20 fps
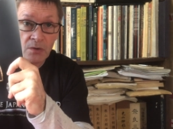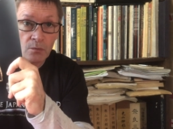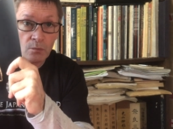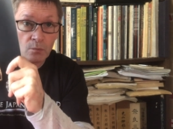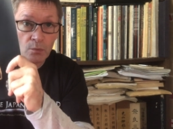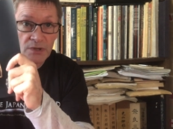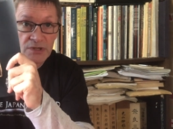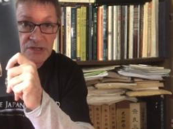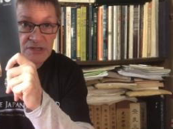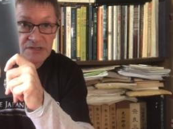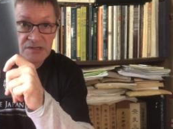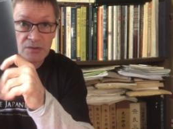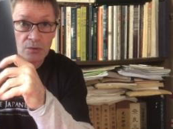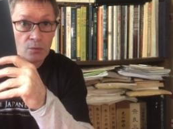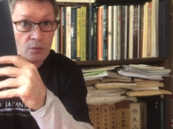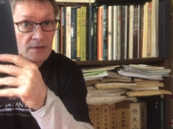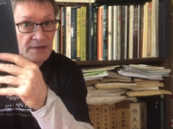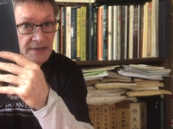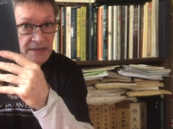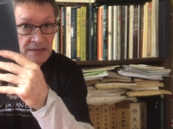which is
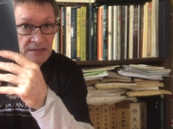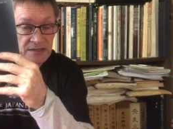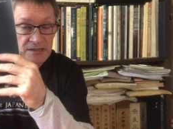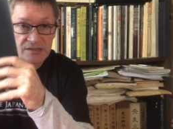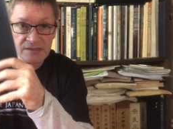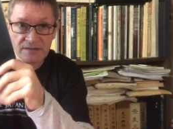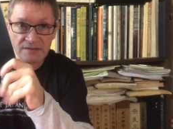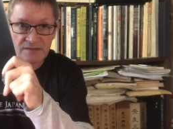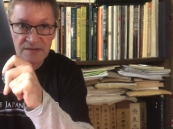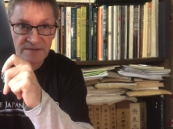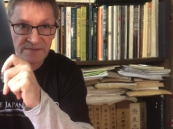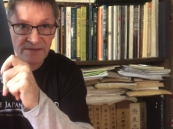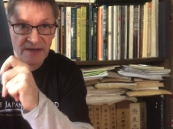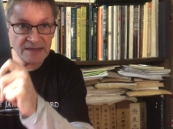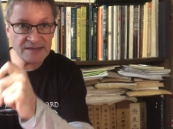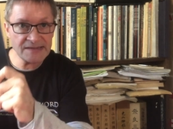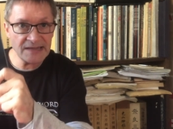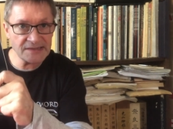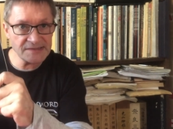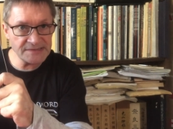all in English. It's
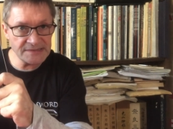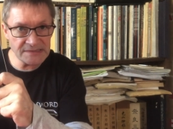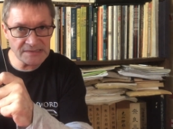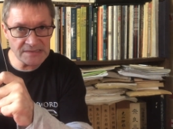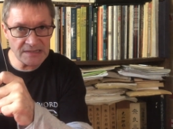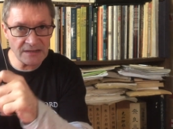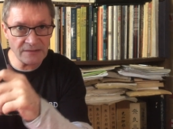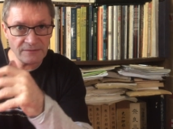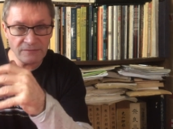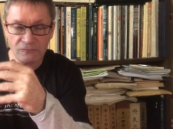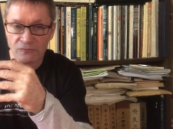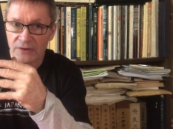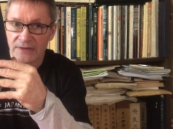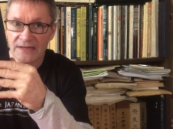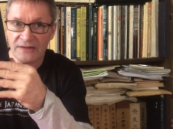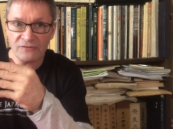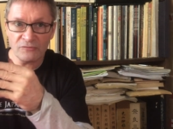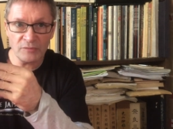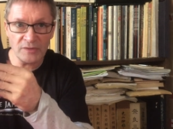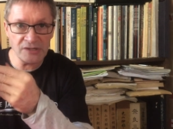fantastic stuff, great
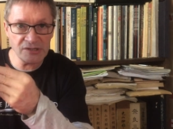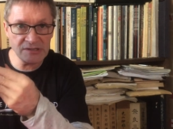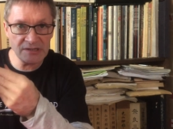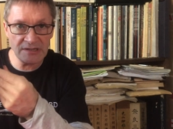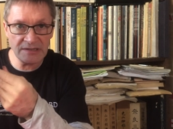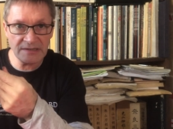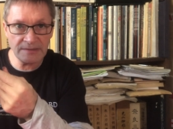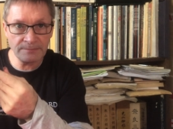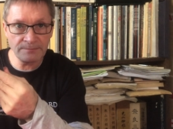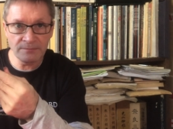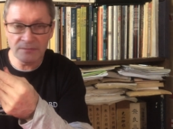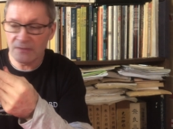information in there.